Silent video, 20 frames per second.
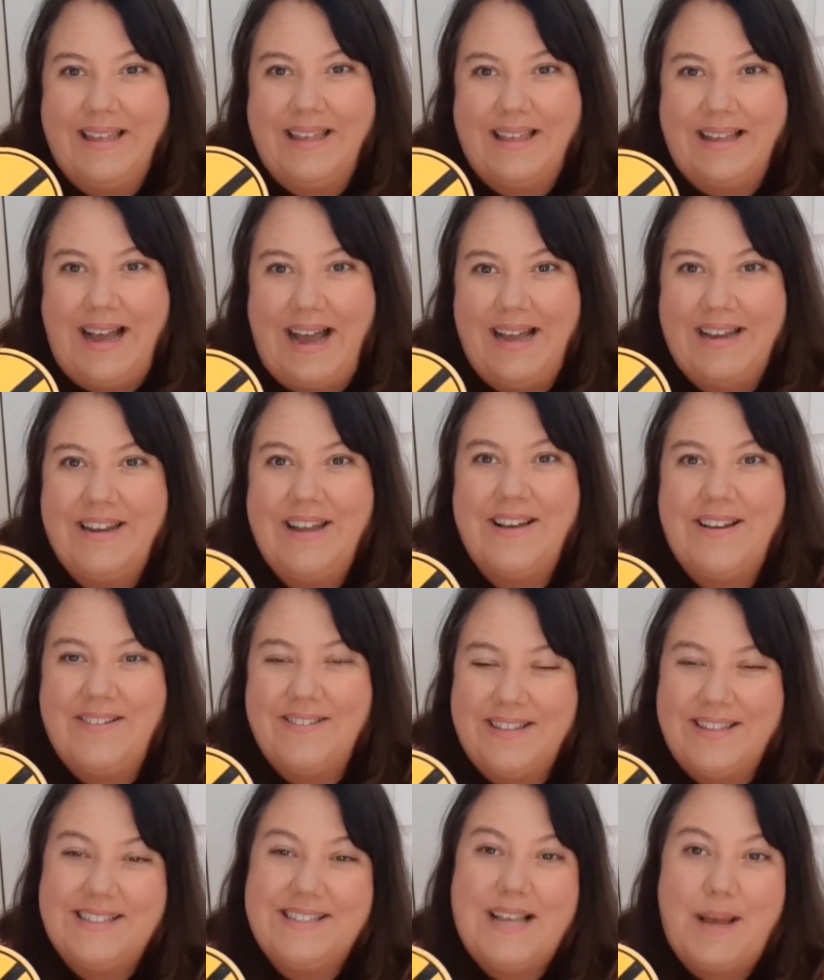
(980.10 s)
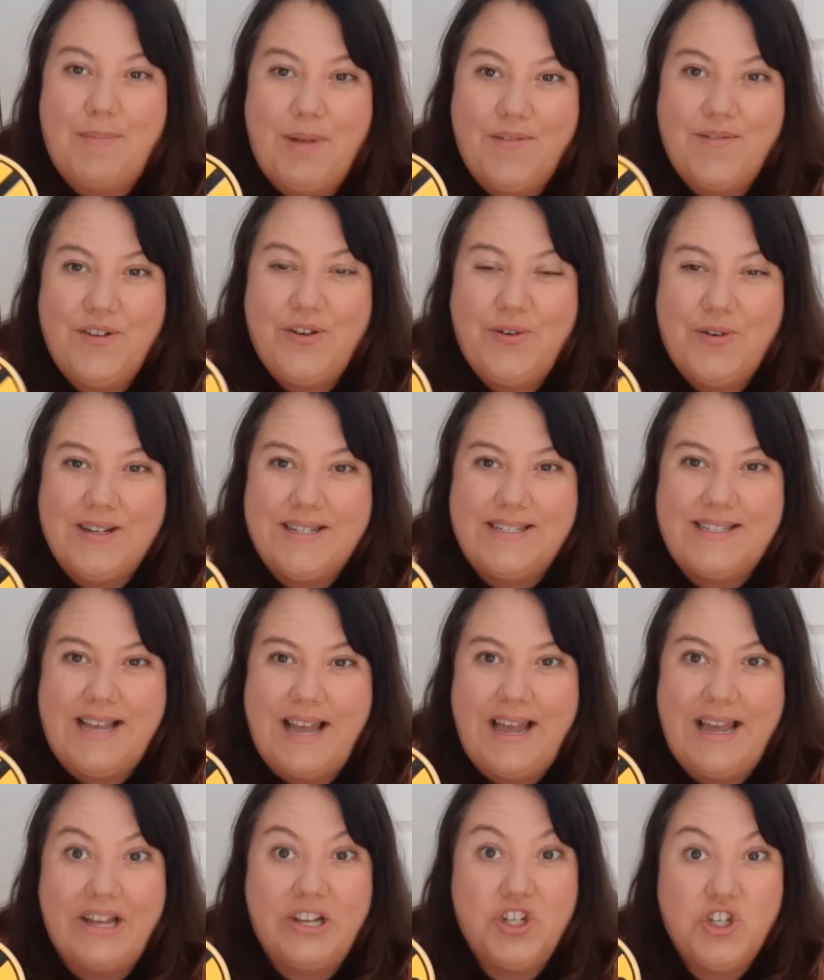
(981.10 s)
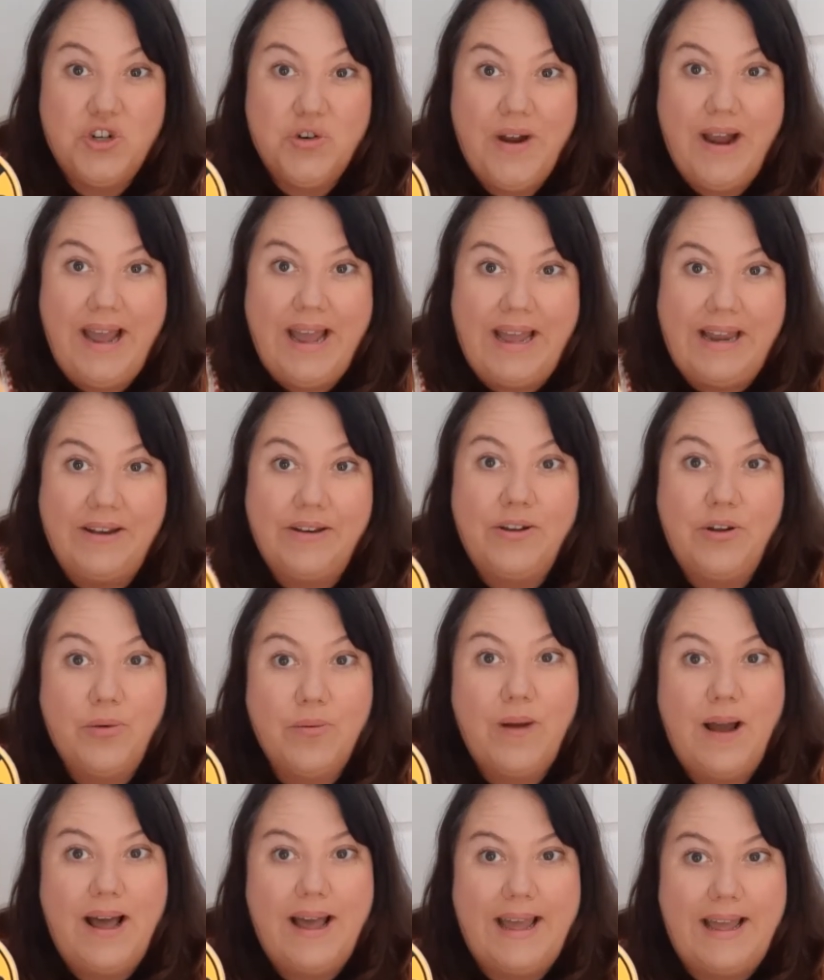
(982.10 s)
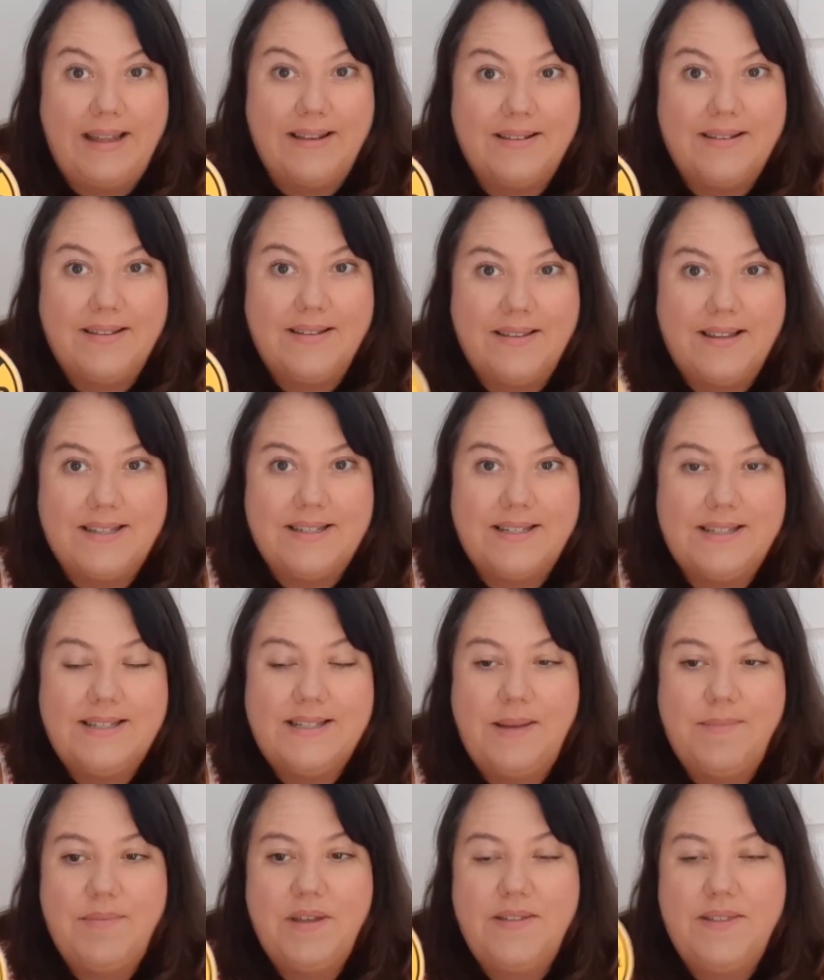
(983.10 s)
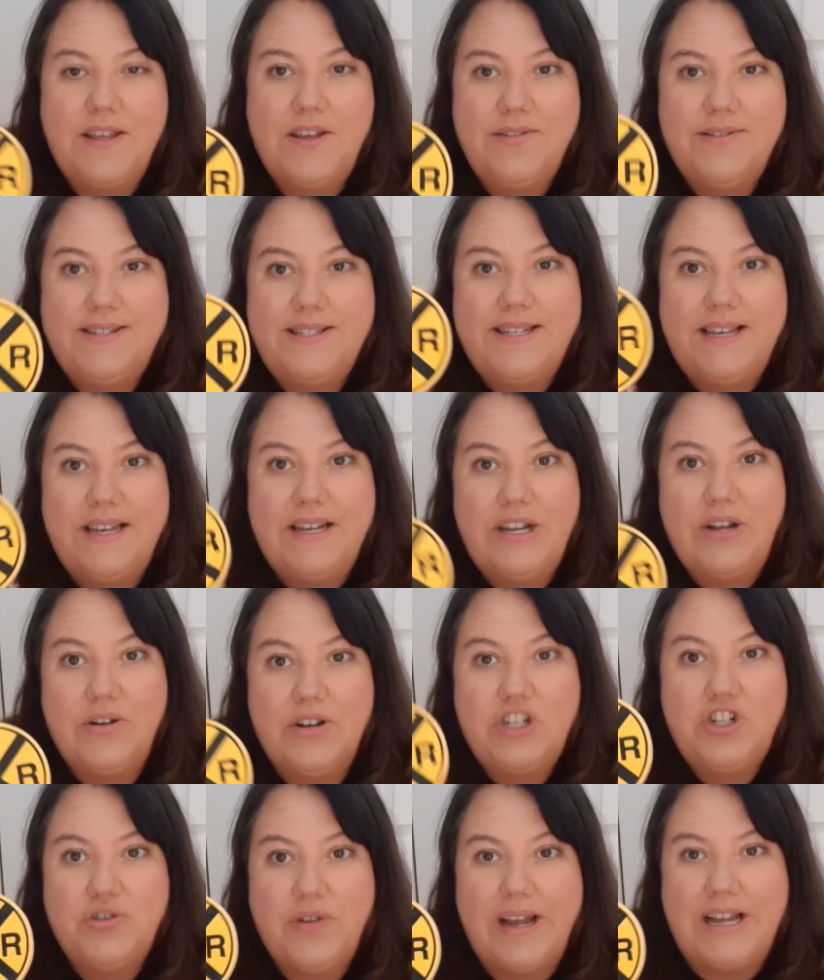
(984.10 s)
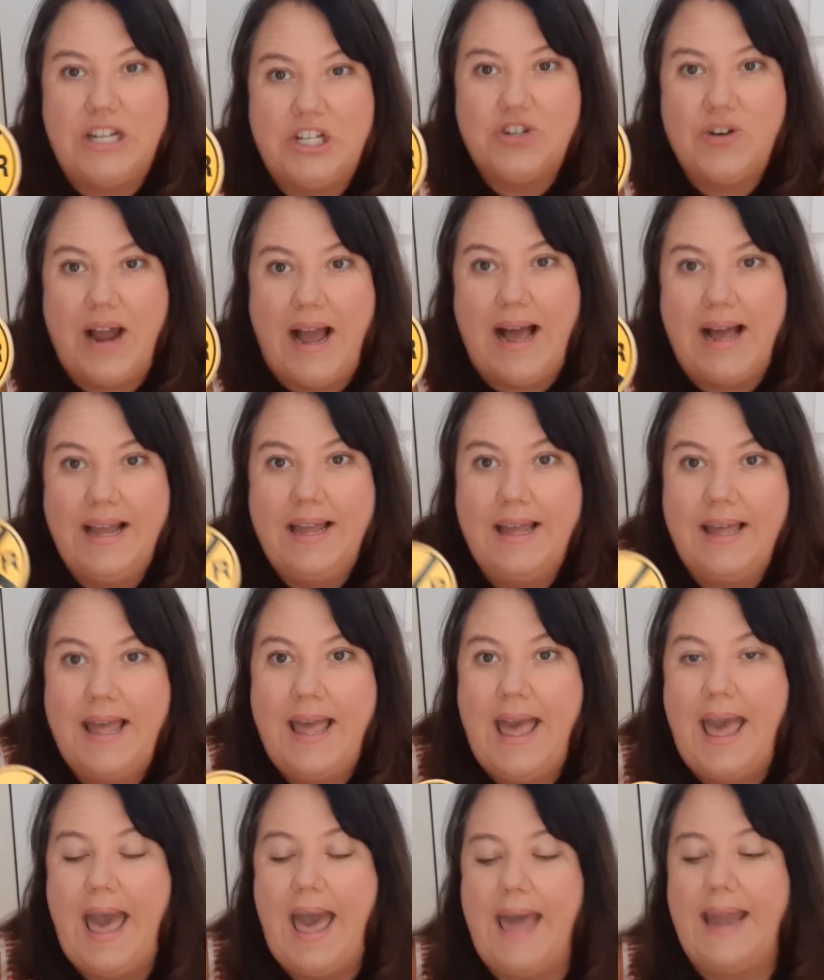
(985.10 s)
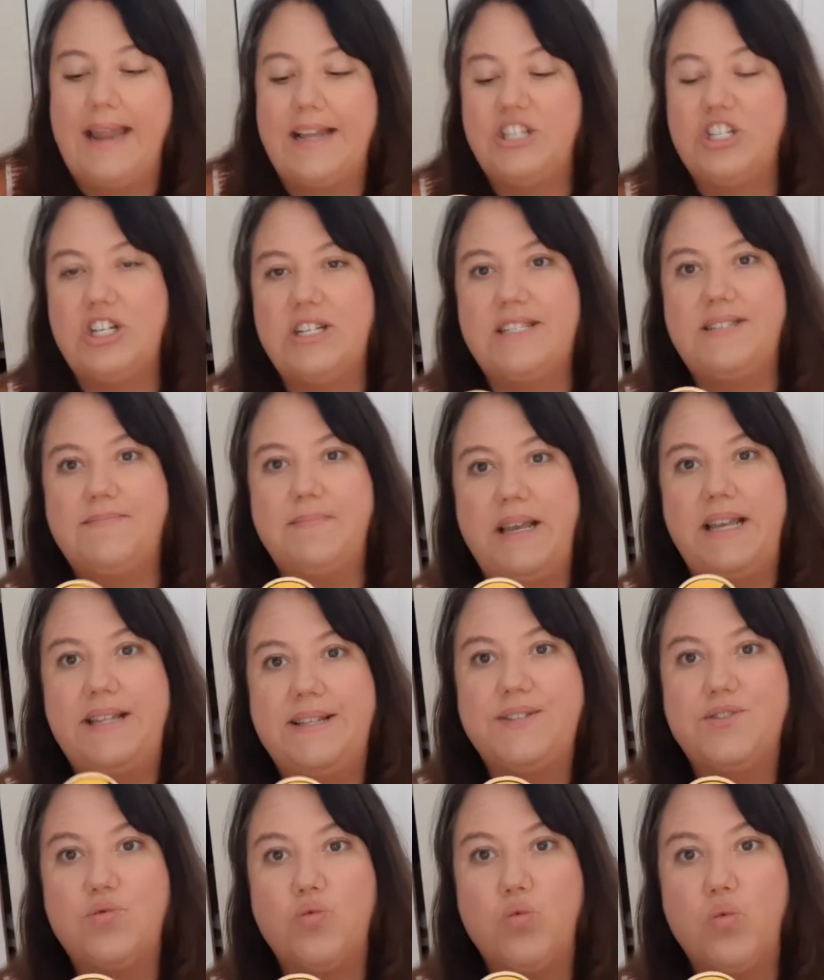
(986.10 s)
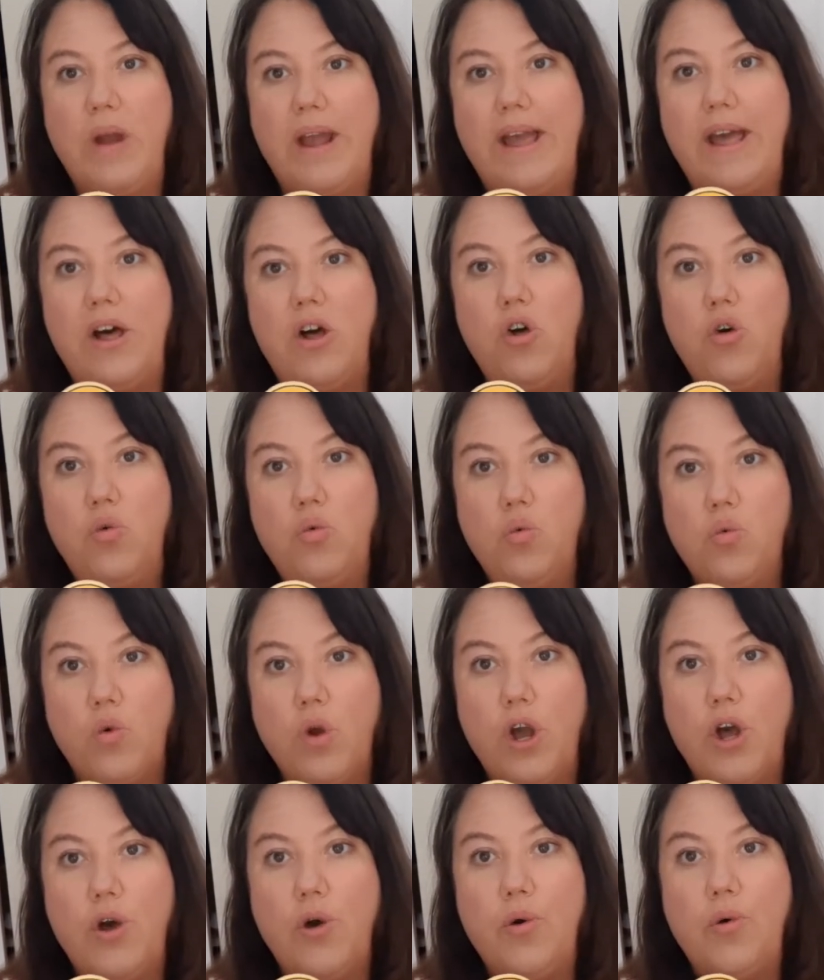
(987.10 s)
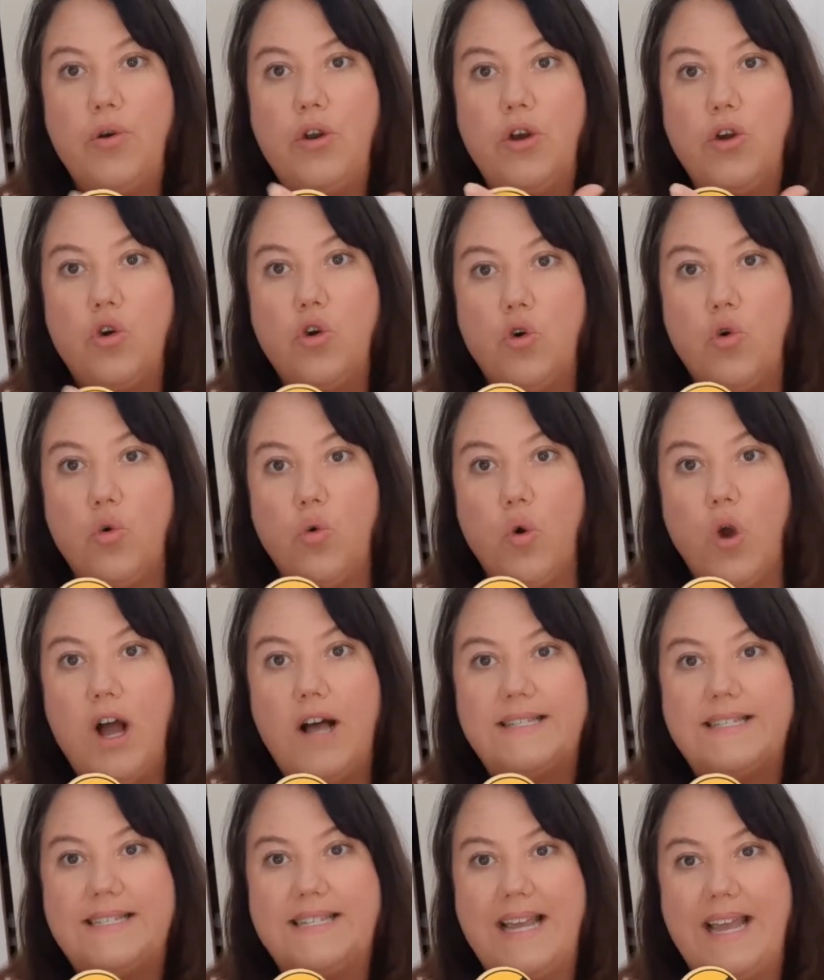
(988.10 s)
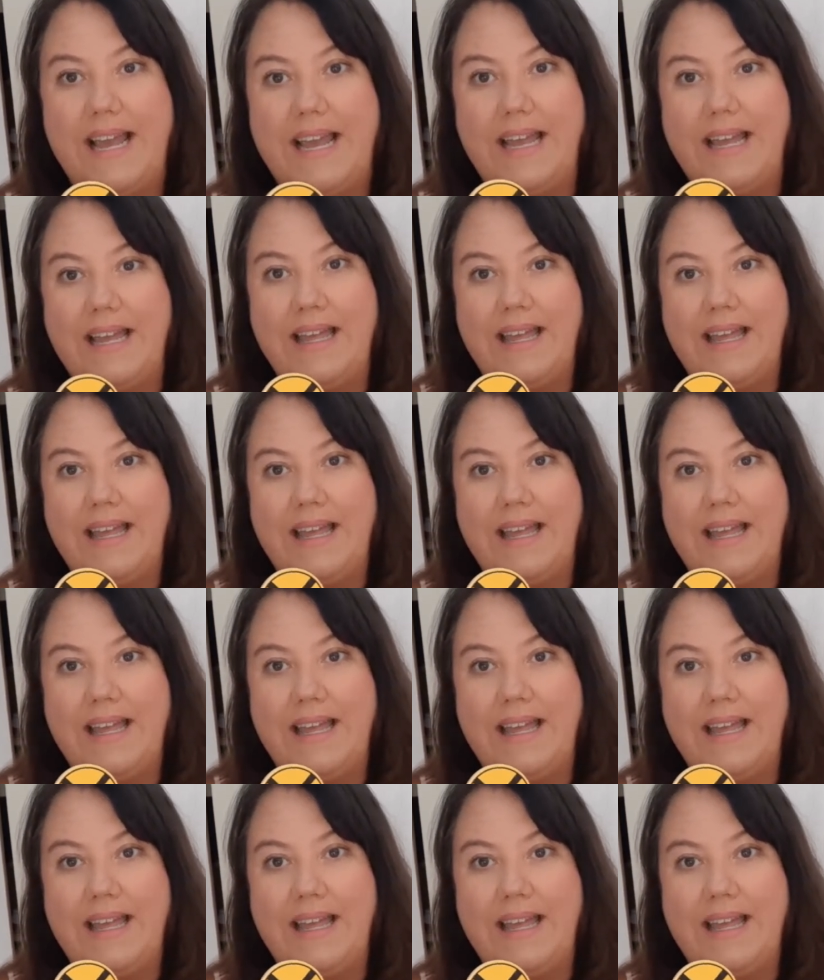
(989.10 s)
I know some of you are saying train. You're right. This is something that you see near a train track, and it just means railroad crossing.